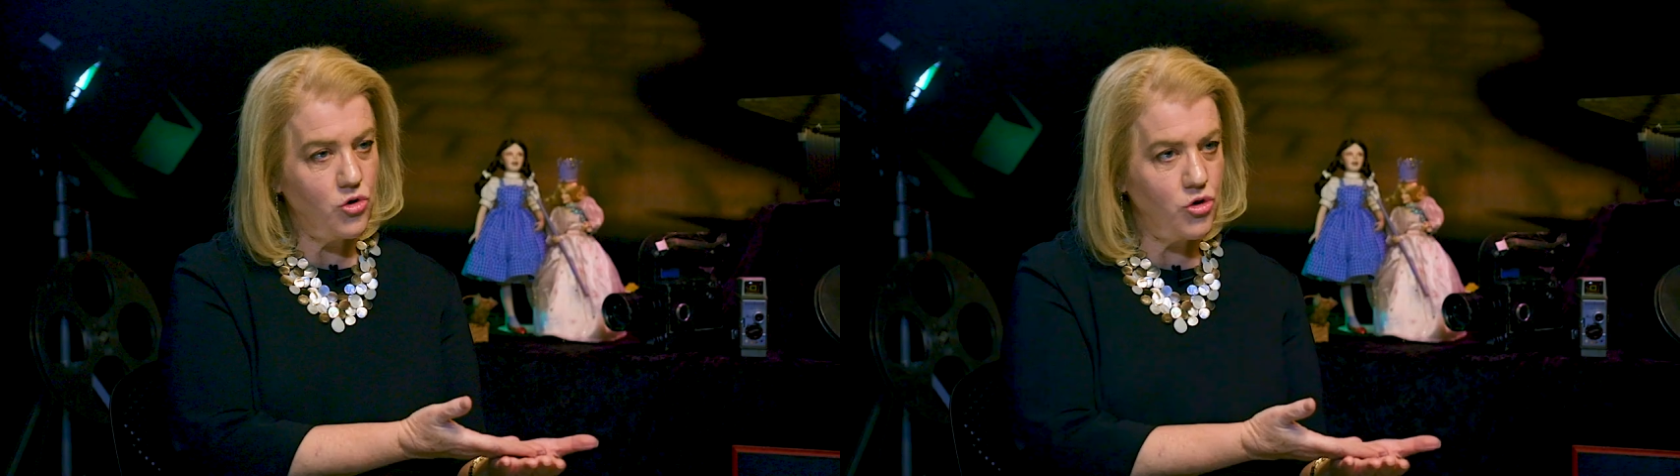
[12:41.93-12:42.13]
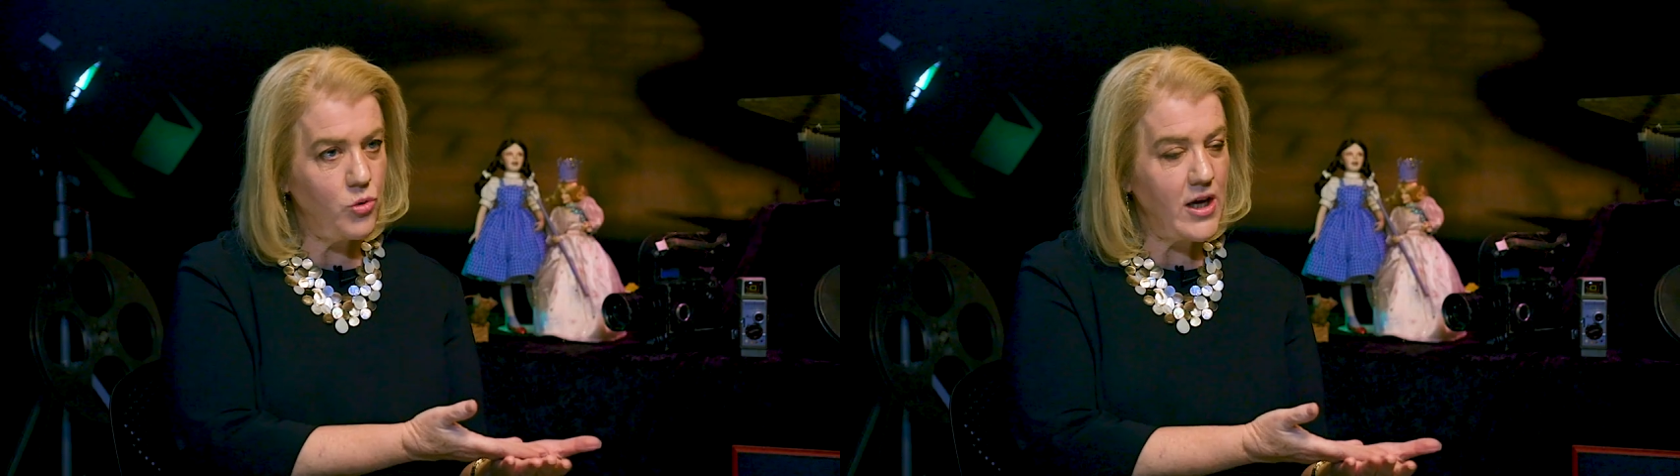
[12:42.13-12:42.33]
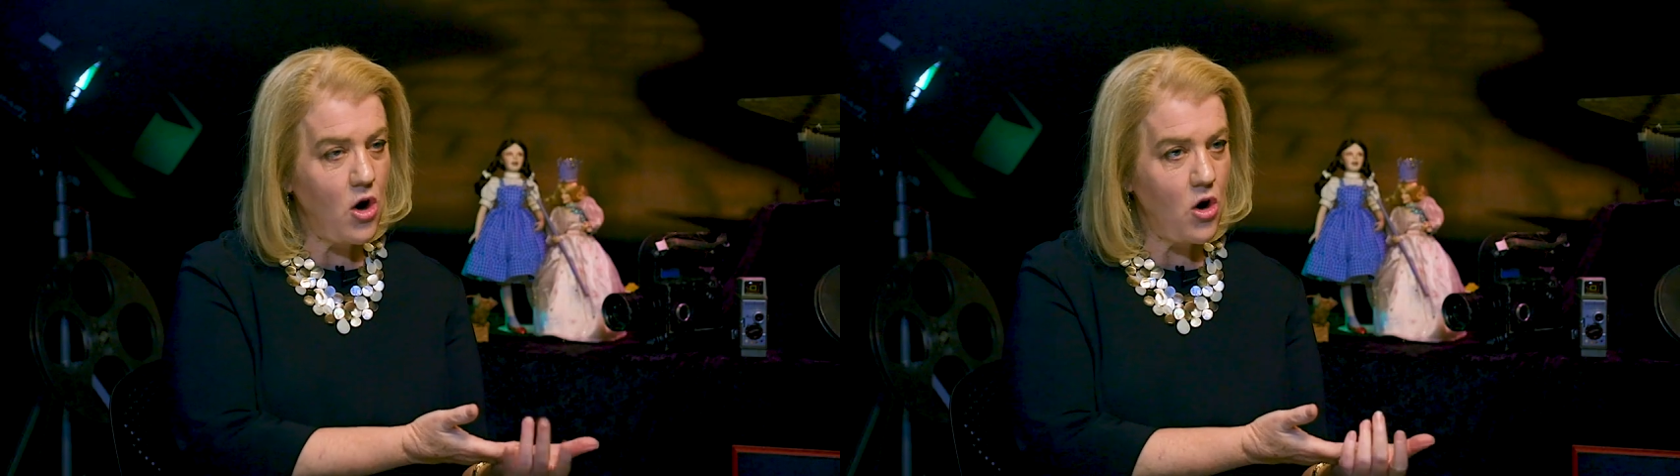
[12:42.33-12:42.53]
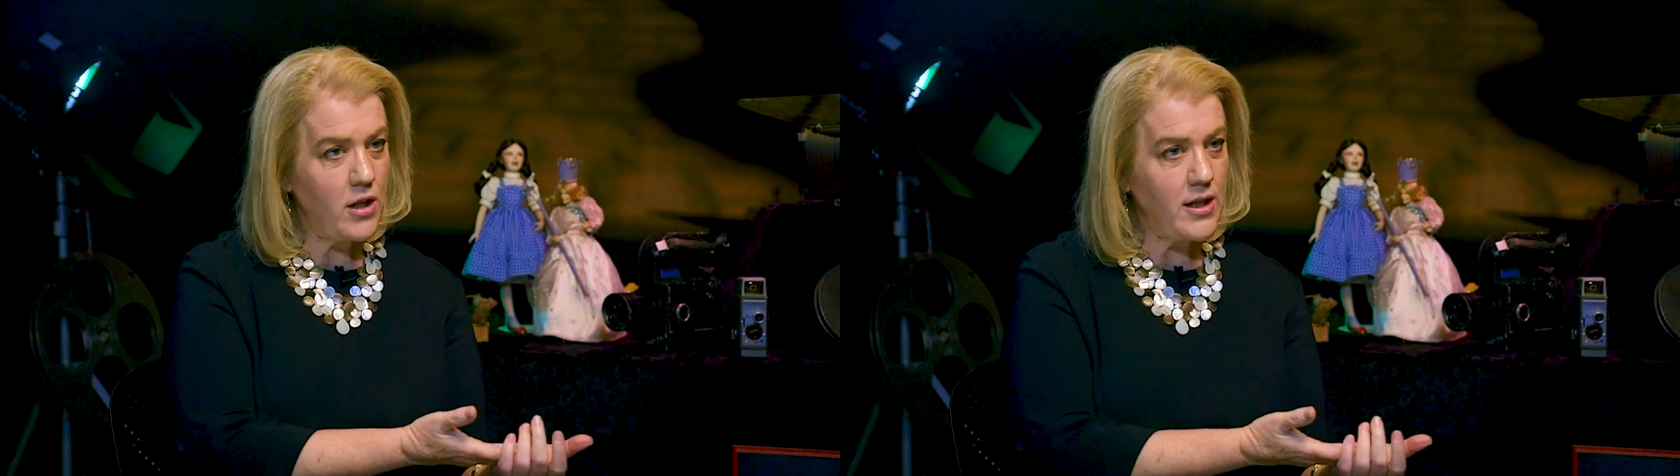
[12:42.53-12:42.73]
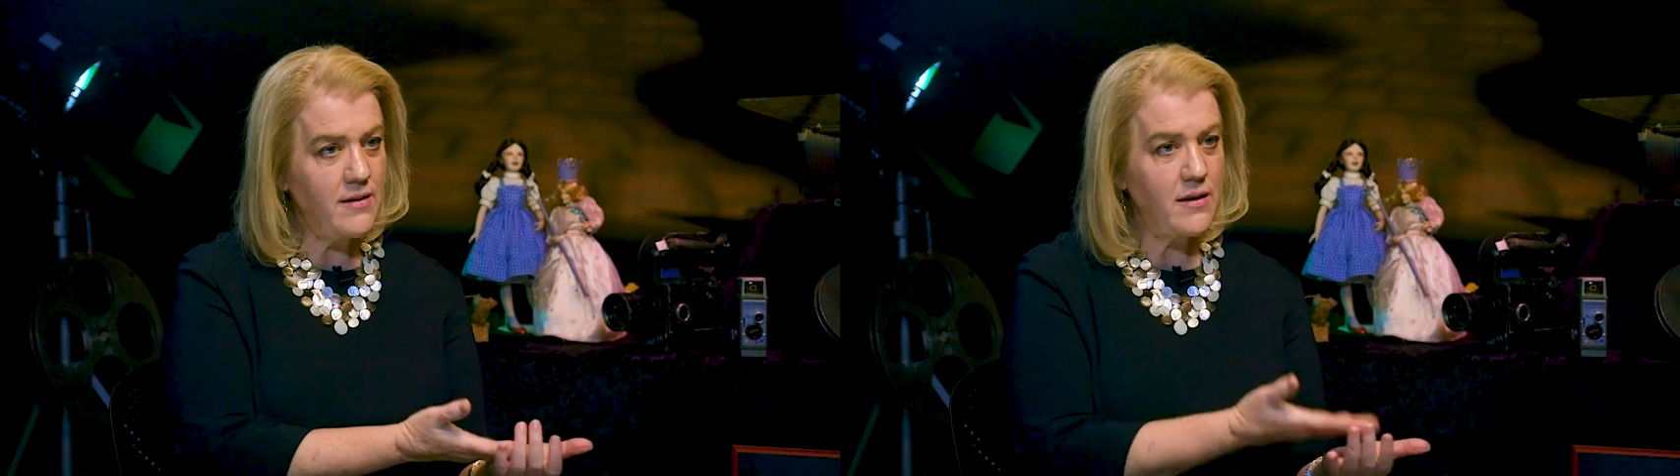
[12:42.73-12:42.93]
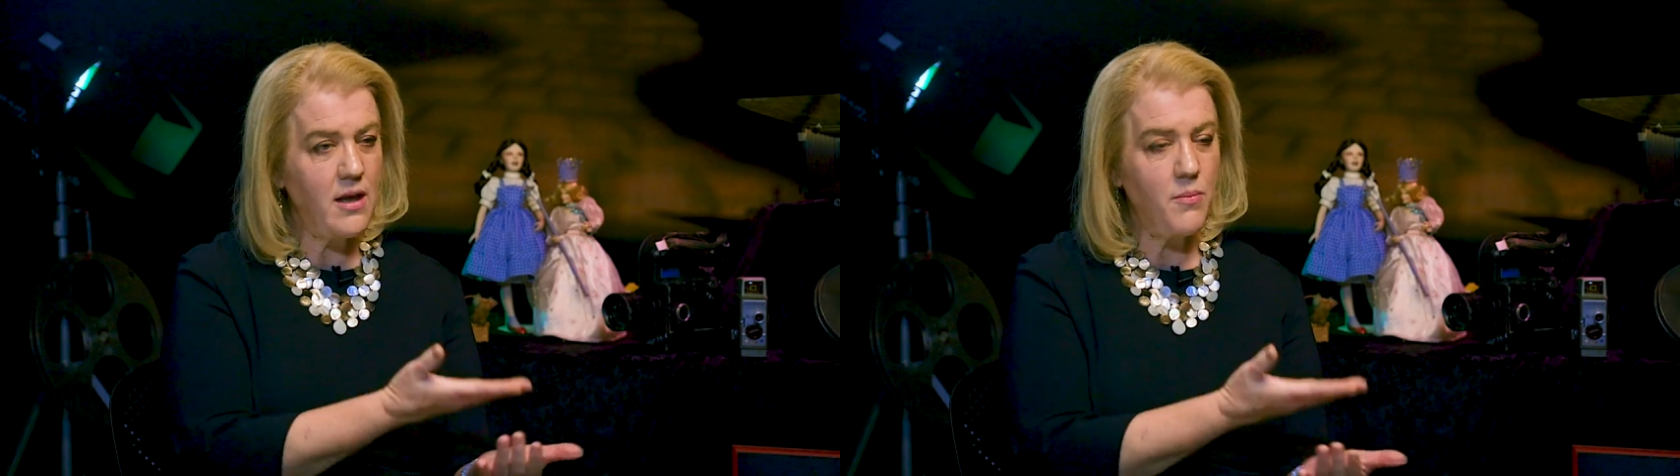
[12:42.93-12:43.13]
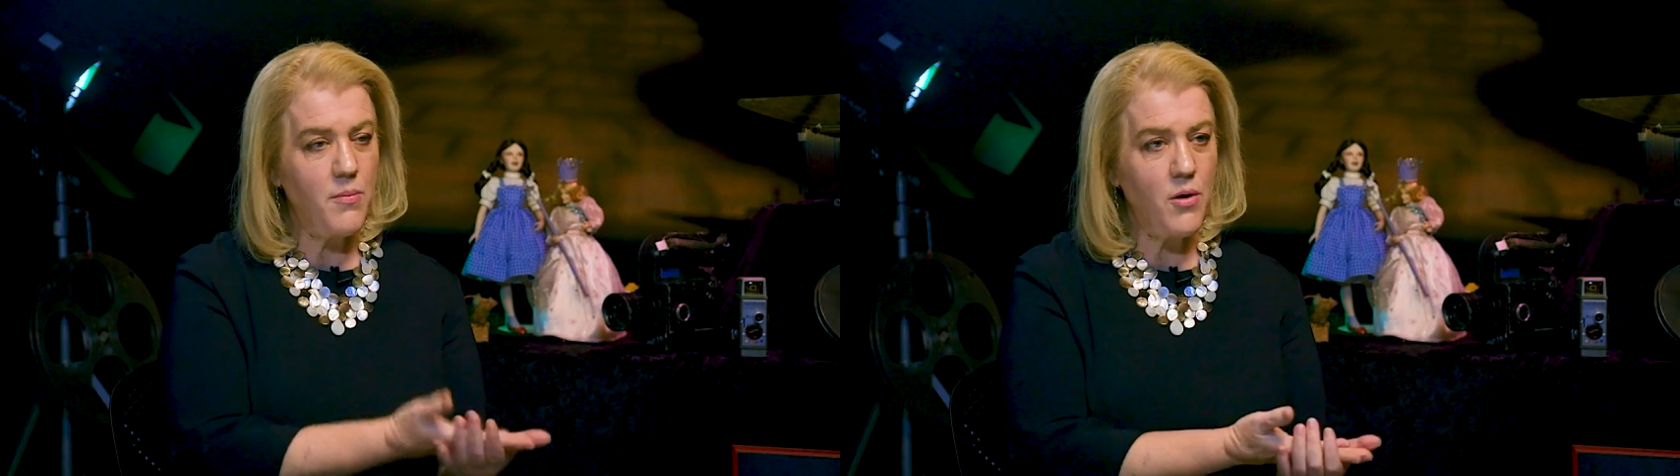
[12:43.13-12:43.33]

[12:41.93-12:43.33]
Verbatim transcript: judy garland uh,